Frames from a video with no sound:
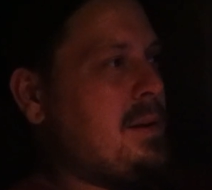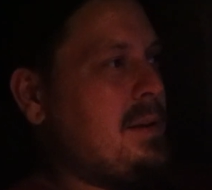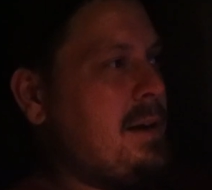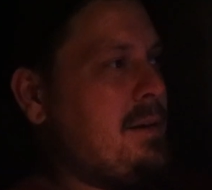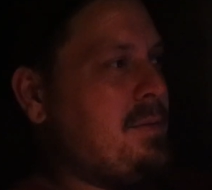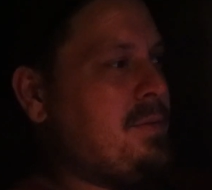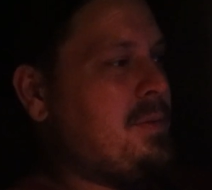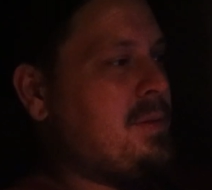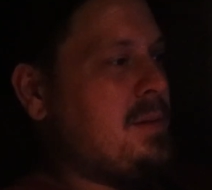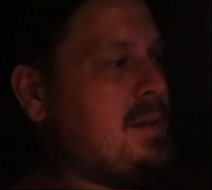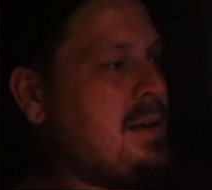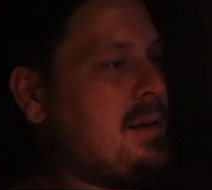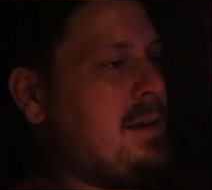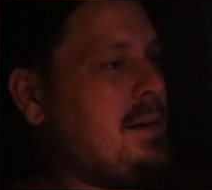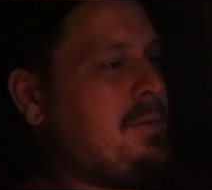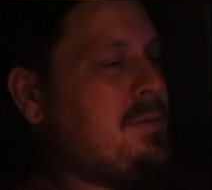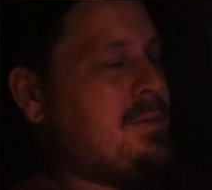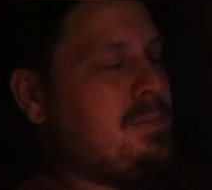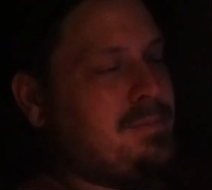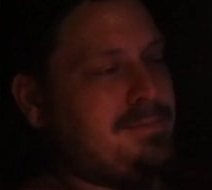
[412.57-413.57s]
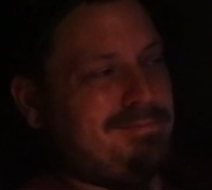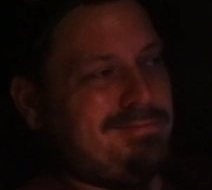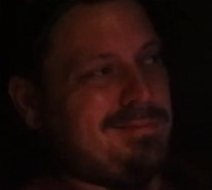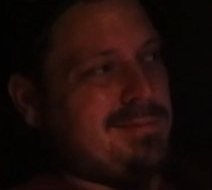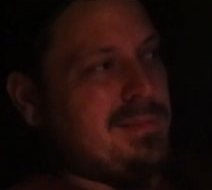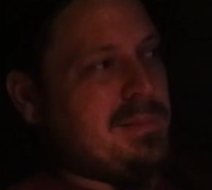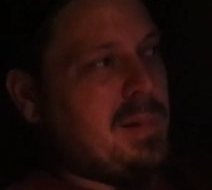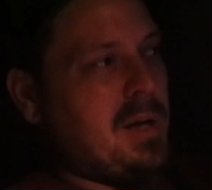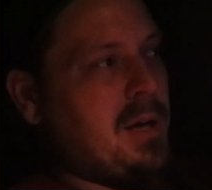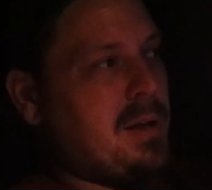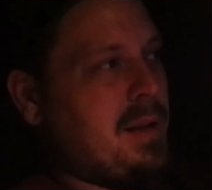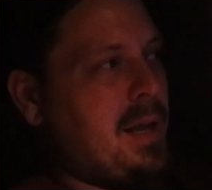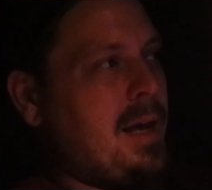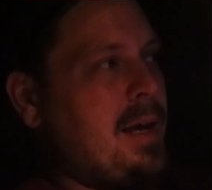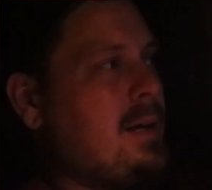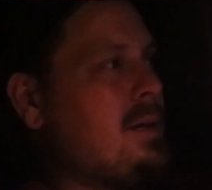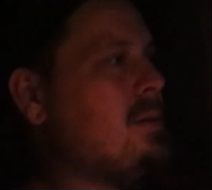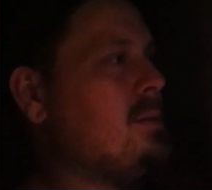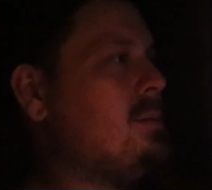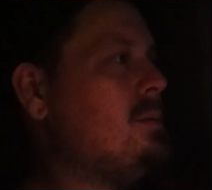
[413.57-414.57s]
left on
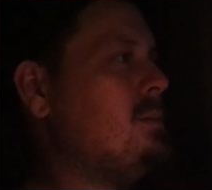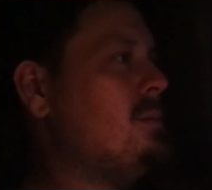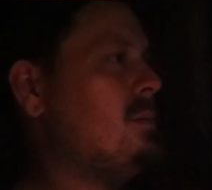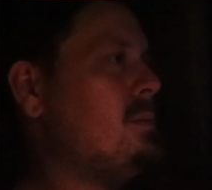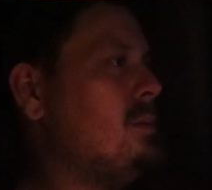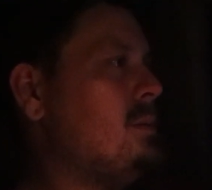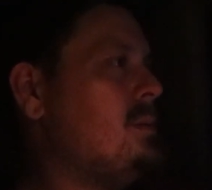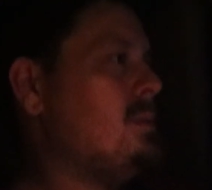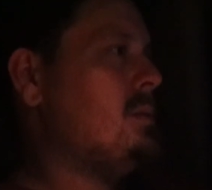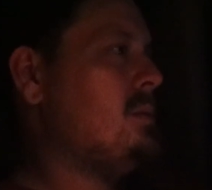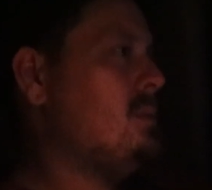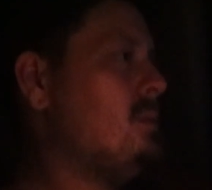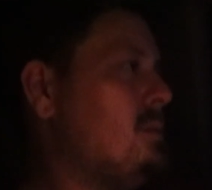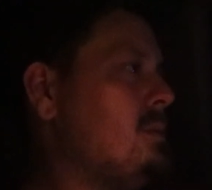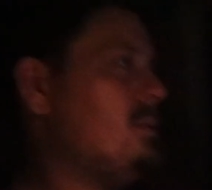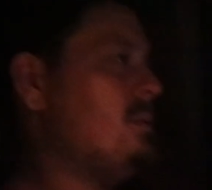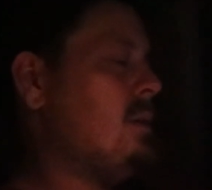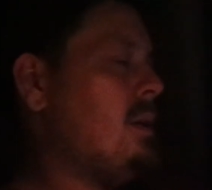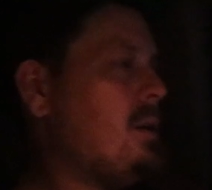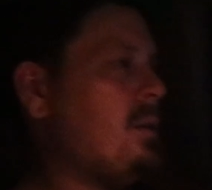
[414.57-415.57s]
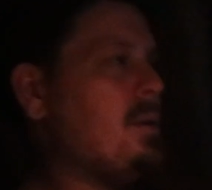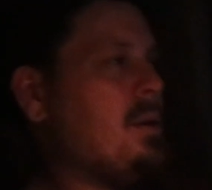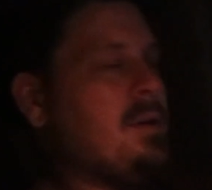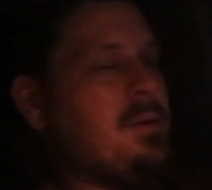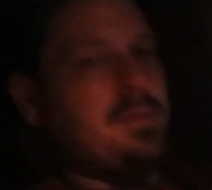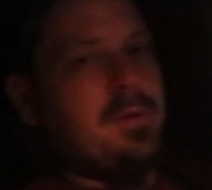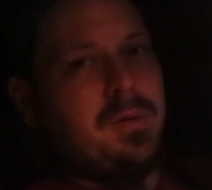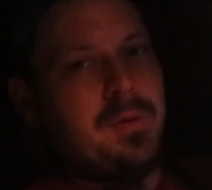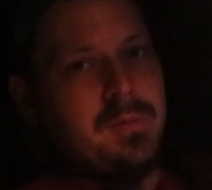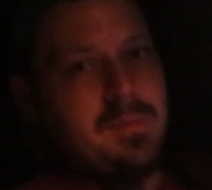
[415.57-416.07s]
like, I don't know,